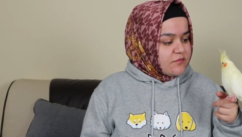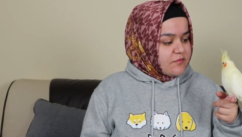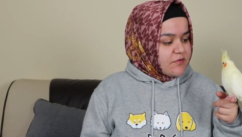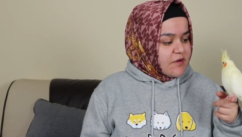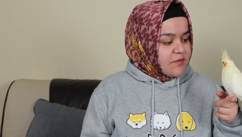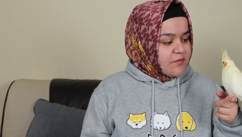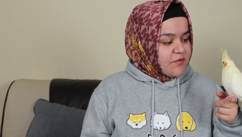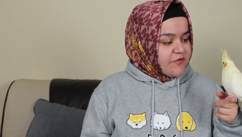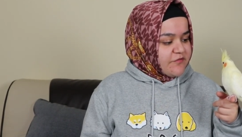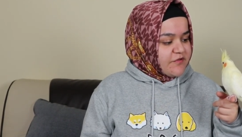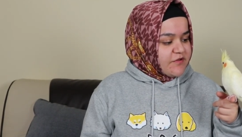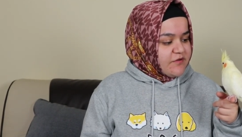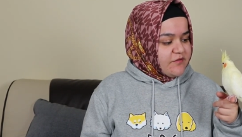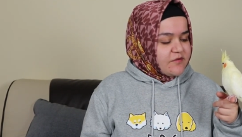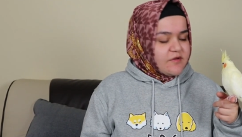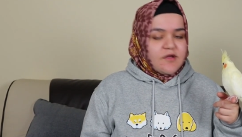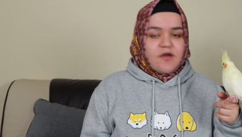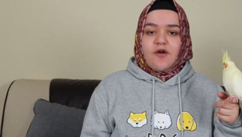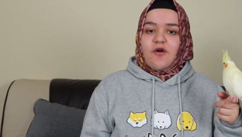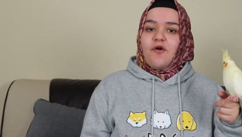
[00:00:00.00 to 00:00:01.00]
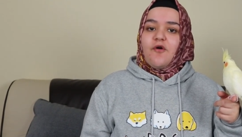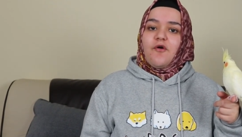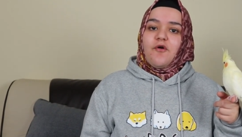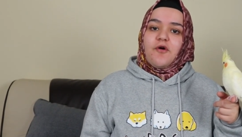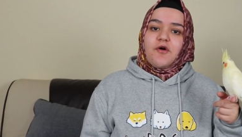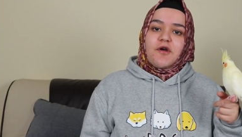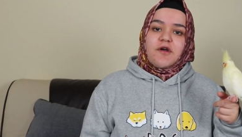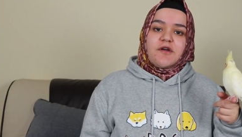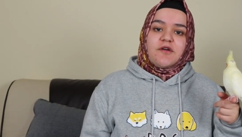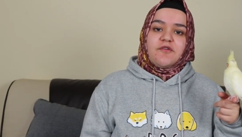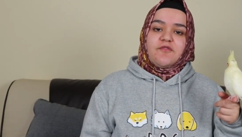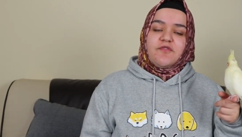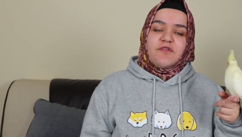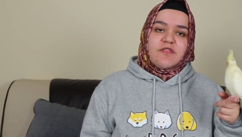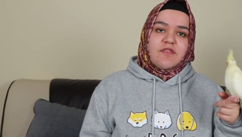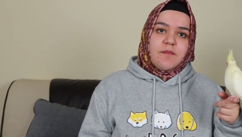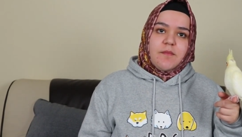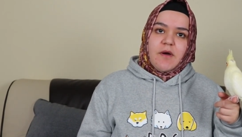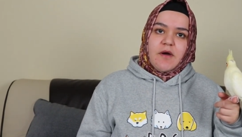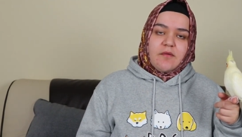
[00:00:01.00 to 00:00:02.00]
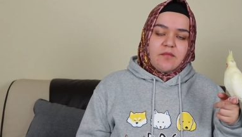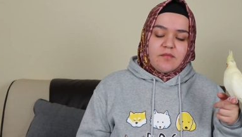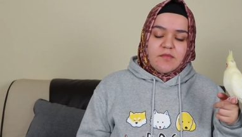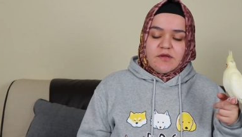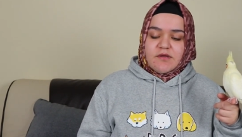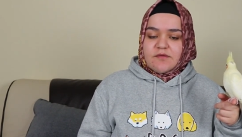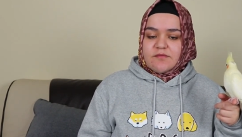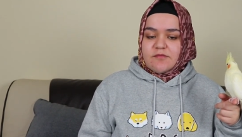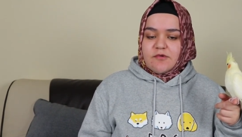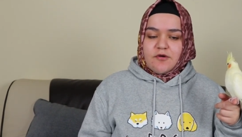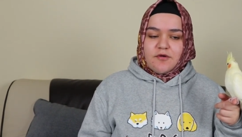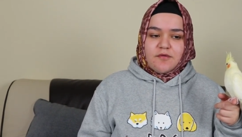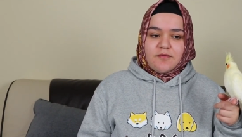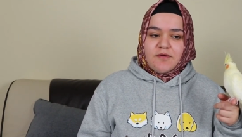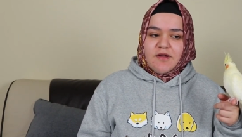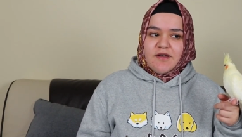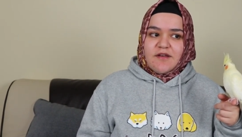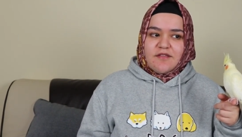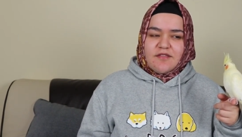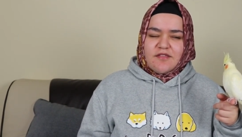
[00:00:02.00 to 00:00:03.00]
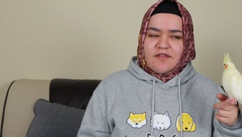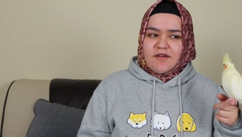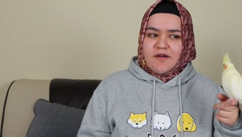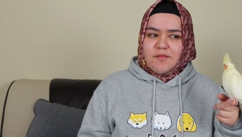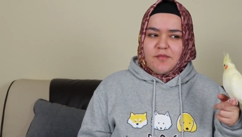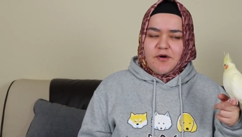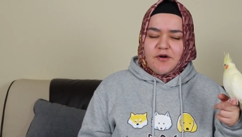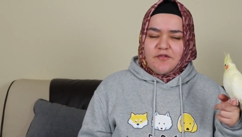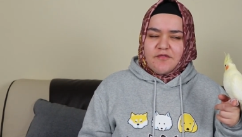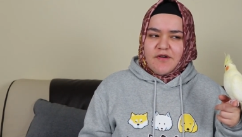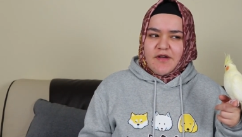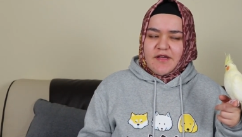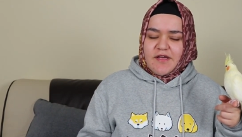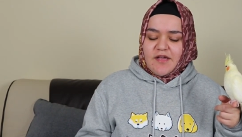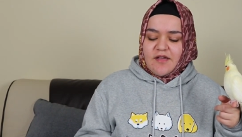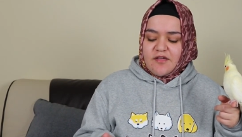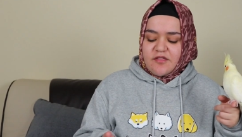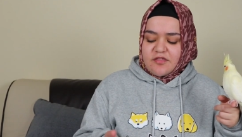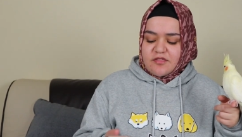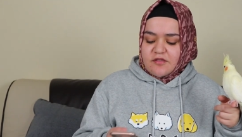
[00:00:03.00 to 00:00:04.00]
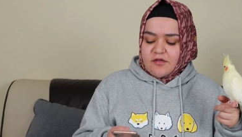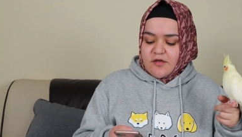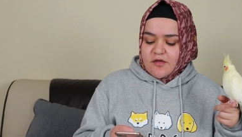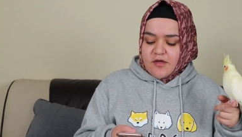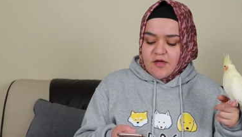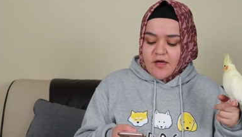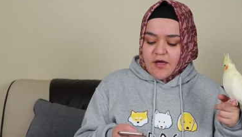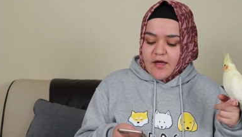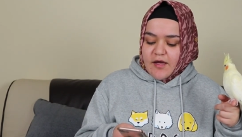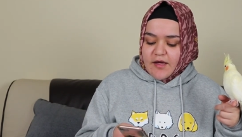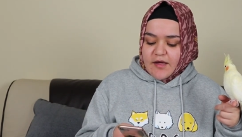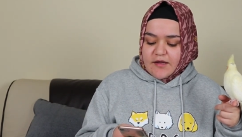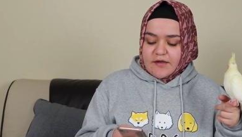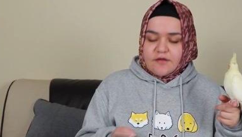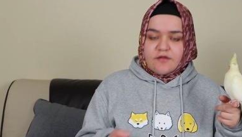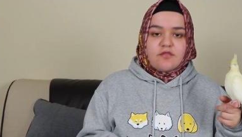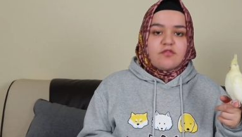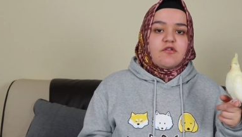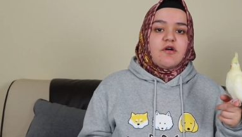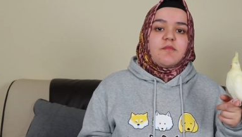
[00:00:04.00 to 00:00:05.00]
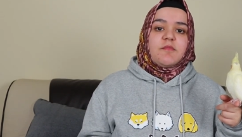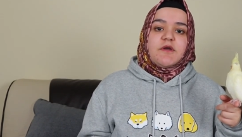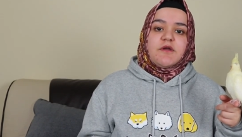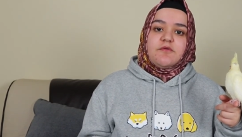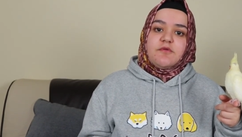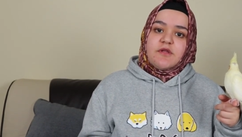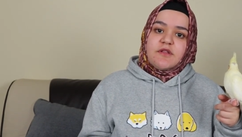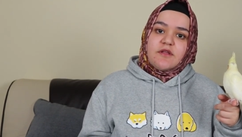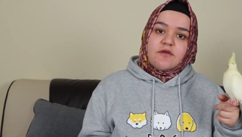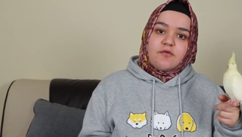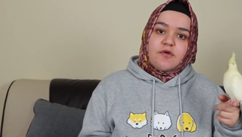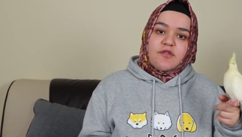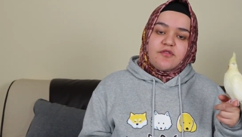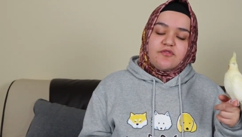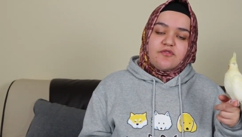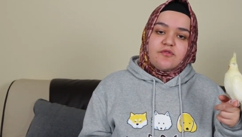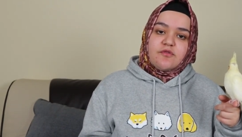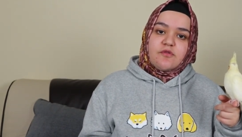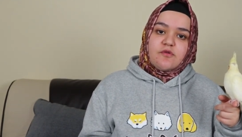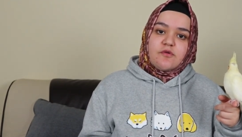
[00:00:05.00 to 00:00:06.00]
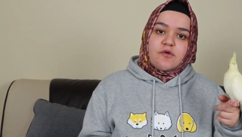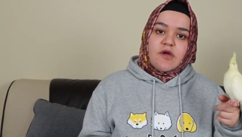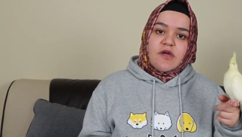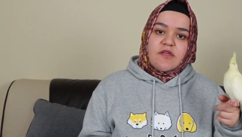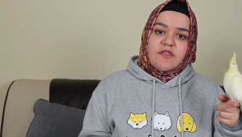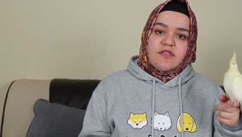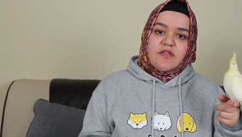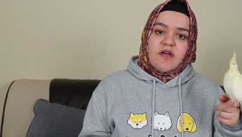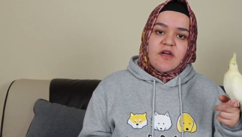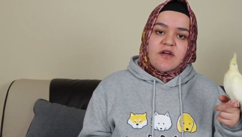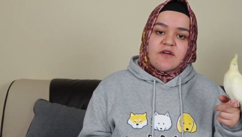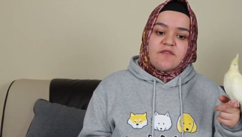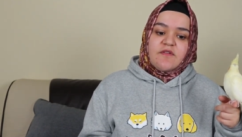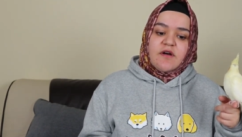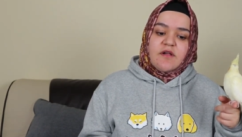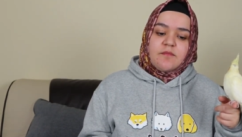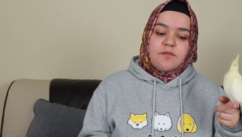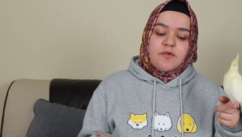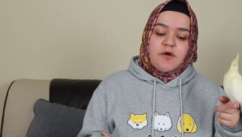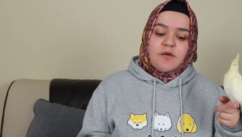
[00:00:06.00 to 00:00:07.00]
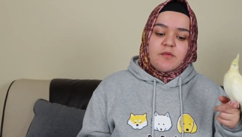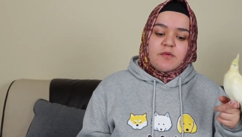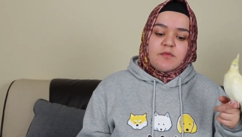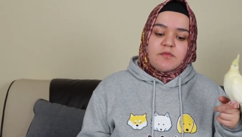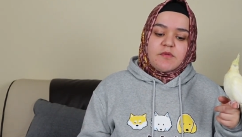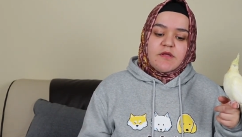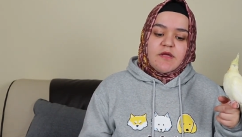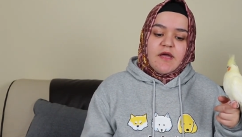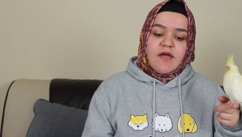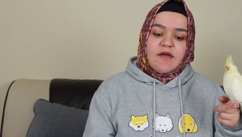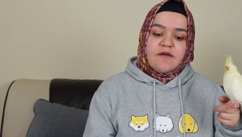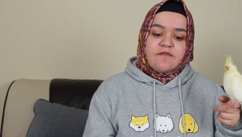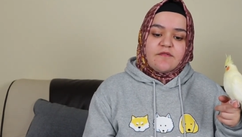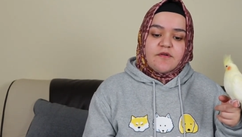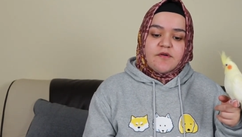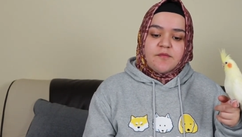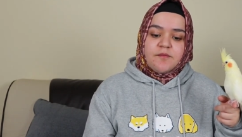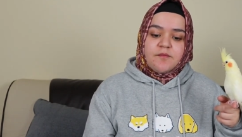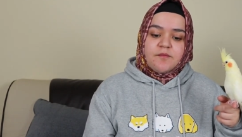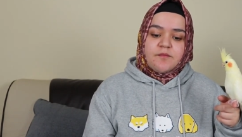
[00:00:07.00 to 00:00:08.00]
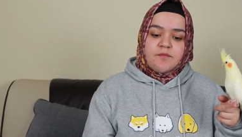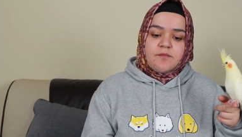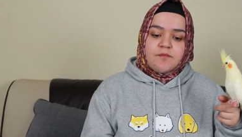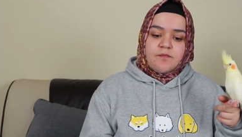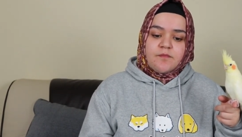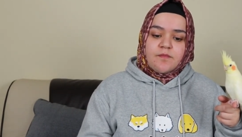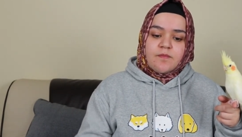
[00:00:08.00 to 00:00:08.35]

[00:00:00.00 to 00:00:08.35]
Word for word: right muffin or if it's about me or anything above I guess and so I'm gonna read the questions you guys have I'll probably have um